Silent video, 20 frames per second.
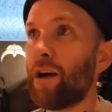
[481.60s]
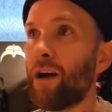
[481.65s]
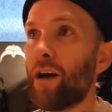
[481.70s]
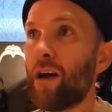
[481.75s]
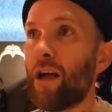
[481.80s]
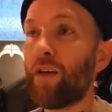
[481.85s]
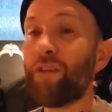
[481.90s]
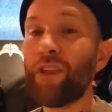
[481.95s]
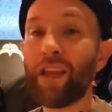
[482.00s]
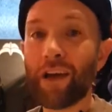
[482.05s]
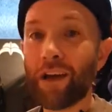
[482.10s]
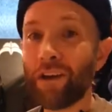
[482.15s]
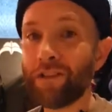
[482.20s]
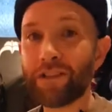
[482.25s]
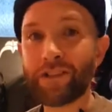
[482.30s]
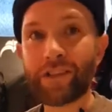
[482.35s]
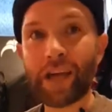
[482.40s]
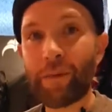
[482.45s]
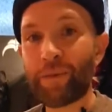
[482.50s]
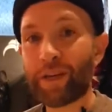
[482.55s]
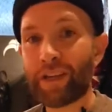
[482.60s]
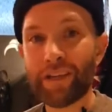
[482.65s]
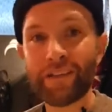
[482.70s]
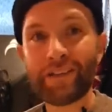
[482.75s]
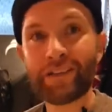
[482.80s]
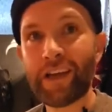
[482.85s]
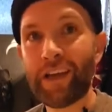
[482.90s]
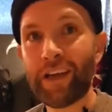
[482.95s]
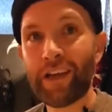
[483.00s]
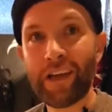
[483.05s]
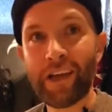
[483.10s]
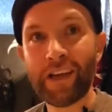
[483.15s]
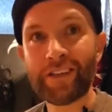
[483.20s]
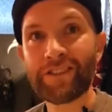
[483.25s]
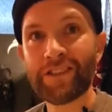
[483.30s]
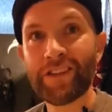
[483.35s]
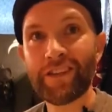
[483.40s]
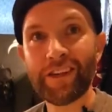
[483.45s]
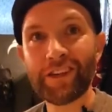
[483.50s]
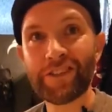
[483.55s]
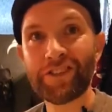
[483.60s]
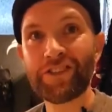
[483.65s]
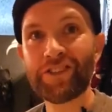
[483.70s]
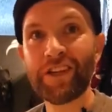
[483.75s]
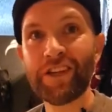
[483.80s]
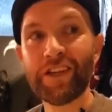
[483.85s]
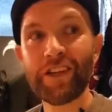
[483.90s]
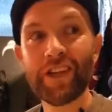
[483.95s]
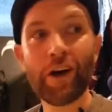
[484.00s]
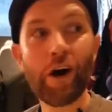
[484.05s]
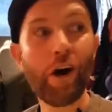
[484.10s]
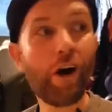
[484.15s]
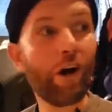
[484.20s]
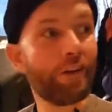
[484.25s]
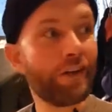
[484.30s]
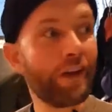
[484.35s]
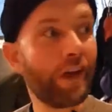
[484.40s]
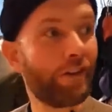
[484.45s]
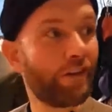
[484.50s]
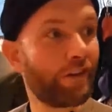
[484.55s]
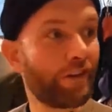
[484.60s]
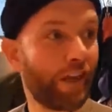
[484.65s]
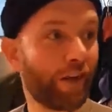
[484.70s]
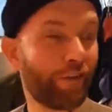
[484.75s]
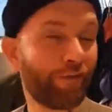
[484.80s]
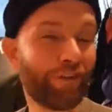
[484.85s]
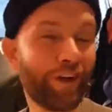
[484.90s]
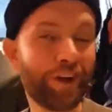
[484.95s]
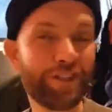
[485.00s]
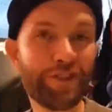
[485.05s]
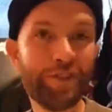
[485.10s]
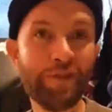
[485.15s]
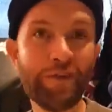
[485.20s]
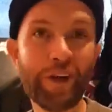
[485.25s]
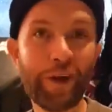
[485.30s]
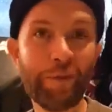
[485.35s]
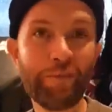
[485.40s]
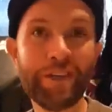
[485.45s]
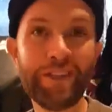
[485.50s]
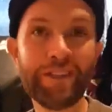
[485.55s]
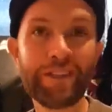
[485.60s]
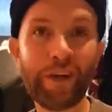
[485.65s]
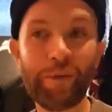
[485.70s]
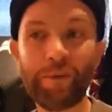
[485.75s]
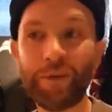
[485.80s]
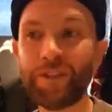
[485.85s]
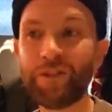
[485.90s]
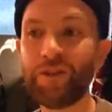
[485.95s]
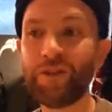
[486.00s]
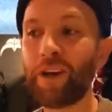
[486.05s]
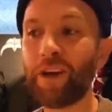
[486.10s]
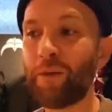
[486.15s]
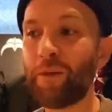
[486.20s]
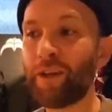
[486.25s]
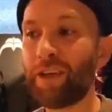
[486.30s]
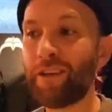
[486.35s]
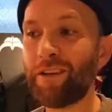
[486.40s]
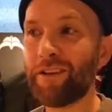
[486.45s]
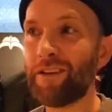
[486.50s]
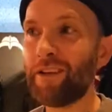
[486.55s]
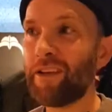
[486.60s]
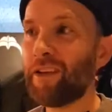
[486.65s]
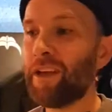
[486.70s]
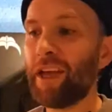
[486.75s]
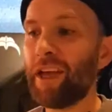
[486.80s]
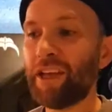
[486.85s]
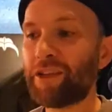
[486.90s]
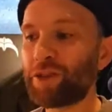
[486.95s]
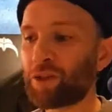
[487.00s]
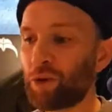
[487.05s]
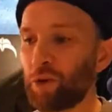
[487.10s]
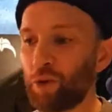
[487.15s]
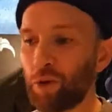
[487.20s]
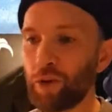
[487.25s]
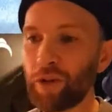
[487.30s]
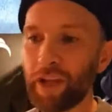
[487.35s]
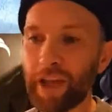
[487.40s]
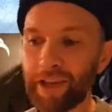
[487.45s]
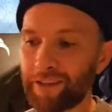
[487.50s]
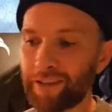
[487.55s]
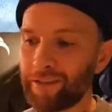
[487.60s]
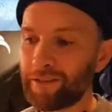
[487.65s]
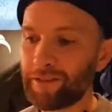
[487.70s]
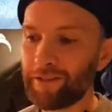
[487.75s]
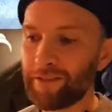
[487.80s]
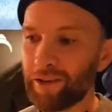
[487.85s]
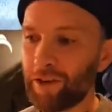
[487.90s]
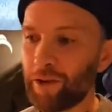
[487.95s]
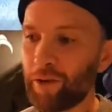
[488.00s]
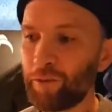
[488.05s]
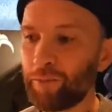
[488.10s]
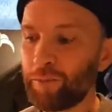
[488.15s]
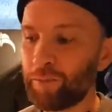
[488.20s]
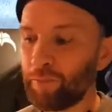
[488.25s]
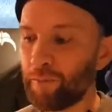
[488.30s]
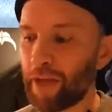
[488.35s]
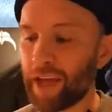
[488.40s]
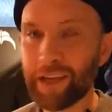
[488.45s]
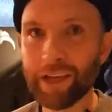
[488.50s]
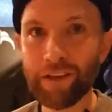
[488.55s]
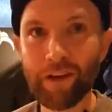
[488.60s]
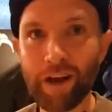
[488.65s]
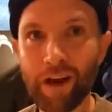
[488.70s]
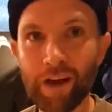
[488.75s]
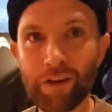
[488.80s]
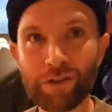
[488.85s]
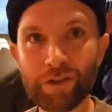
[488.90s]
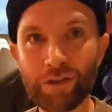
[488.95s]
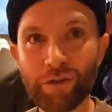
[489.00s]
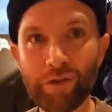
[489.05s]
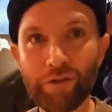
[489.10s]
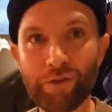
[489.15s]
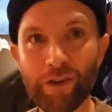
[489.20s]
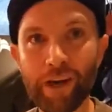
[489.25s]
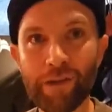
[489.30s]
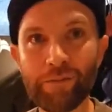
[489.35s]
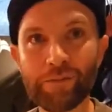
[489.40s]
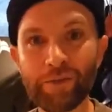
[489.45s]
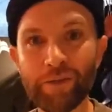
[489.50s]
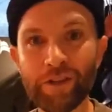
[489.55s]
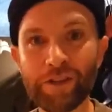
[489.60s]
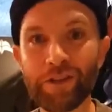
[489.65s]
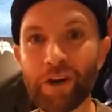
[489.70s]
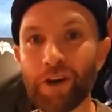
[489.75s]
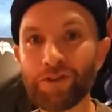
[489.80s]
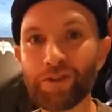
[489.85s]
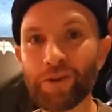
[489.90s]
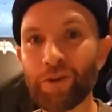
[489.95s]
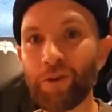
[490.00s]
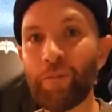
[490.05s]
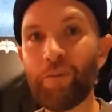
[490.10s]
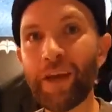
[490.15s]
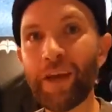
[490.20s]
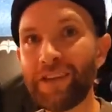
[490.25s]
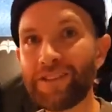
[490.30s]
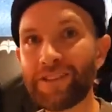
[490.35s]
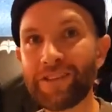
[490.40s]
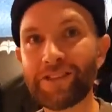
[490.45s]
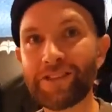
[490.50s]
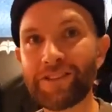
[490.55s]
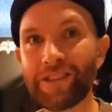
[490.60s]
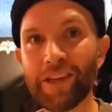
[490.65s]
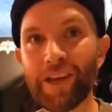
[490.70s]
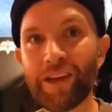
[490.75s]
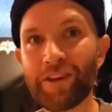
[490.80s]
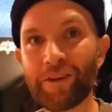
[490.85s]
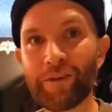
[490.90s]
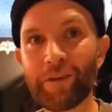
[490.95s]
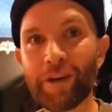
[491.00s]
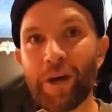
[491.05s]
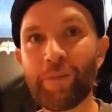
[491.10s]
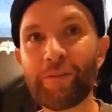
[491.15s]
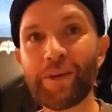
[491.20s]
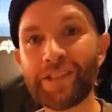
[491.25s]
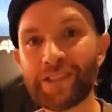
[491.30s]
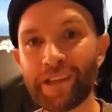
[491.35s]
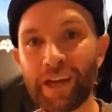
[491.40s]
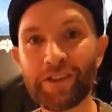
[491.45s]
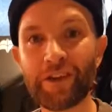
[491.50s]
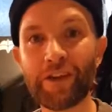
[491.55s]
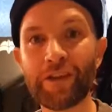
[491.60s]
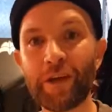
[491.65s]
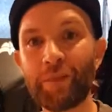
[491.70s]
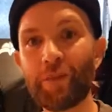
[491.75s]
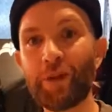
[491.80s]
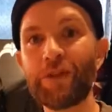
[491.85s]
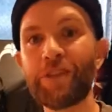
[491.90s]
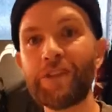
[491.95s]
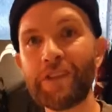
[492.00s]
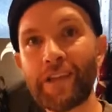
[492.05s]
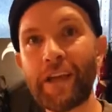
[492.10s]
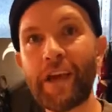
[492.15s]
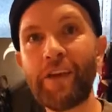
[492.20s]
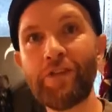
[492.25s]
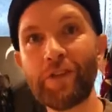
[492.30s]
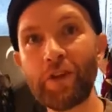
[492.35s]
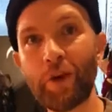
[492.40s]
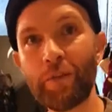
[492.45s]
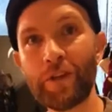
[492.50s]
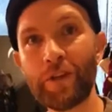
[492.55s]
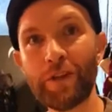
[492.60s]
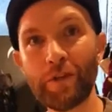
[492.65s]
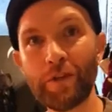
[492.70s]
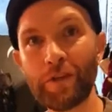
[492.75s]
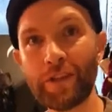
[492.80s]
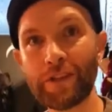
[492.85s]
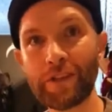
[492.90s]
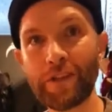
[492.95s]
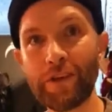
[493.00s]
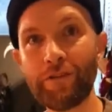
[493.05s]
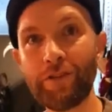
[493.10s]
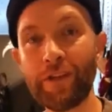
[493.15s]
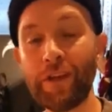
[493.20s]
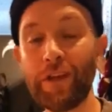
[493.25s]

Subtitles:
everything else that's happening in skating, actually, like just seeing like all the other like fresh new companies come into it. I mean, it's cool, like, making ground control frames, but it's also amazing to see other companies out there like pushing the envelope and doing stuff.